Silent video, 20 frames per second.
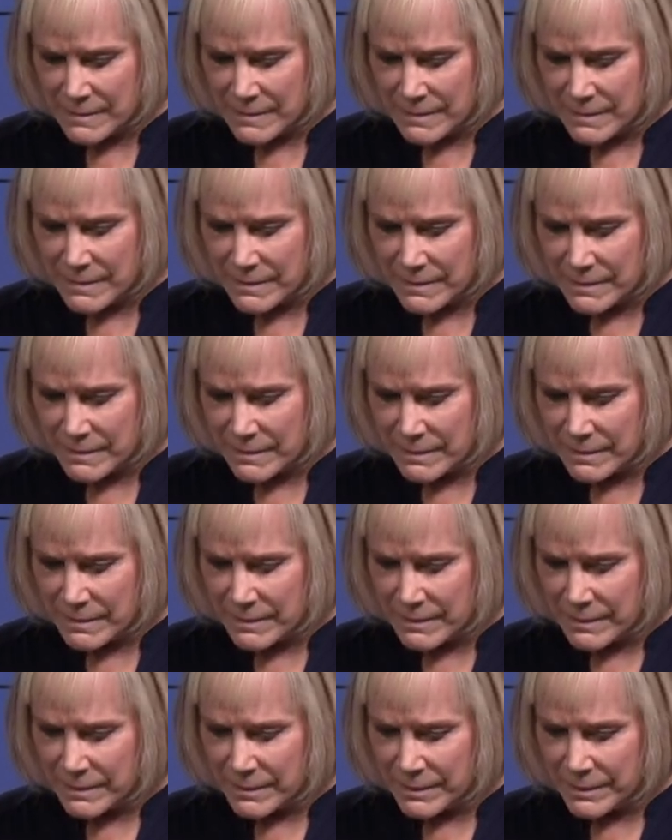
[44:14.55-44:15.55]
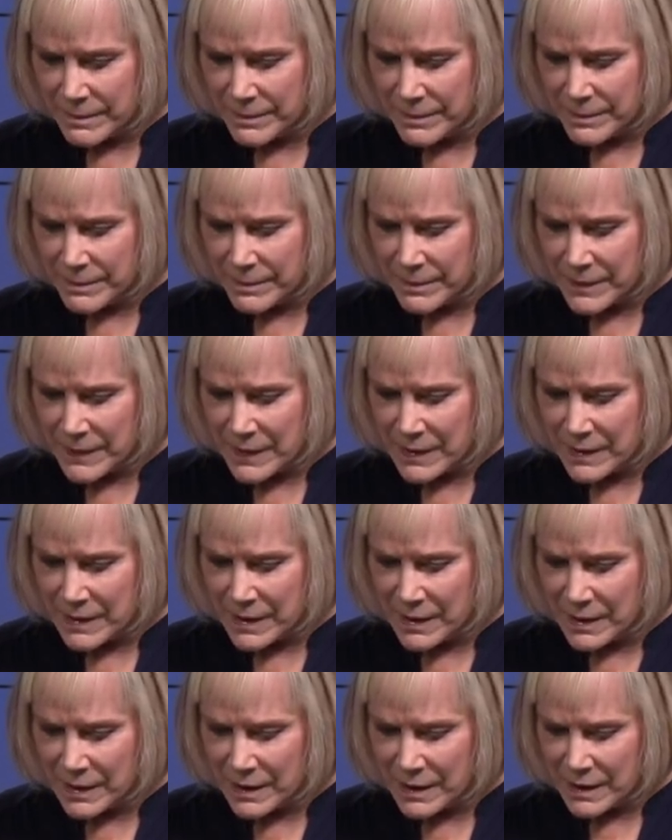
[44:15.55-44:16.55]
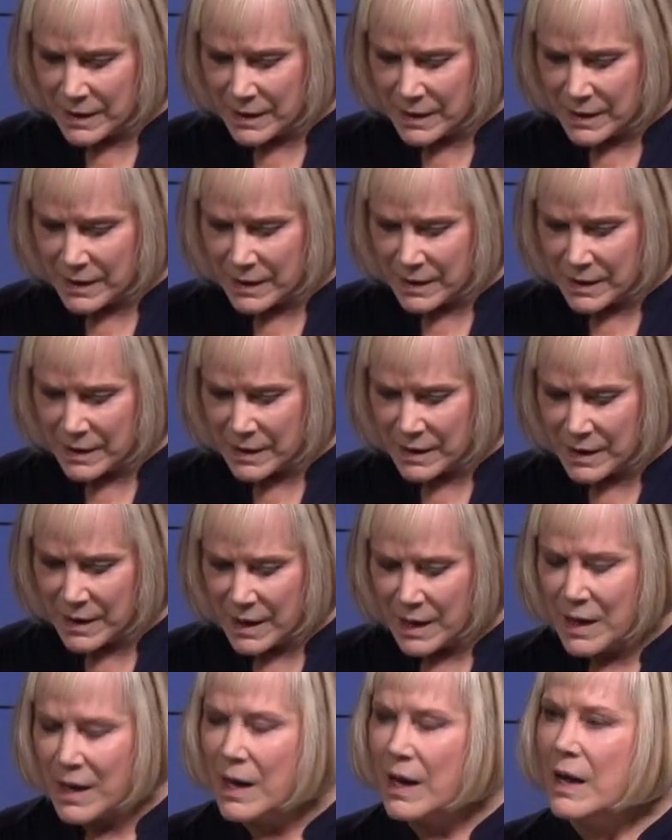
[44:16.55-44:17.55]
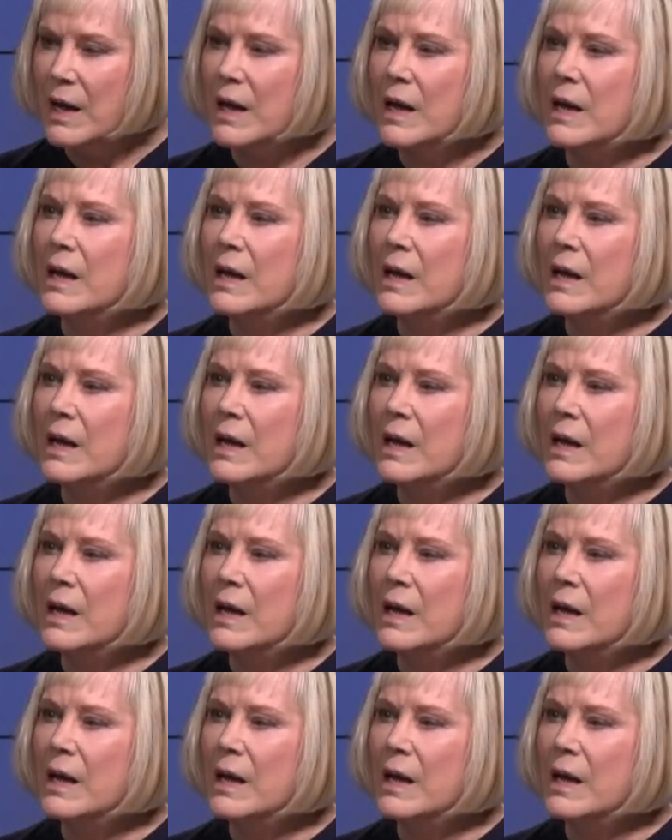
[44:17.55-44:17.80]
(silence)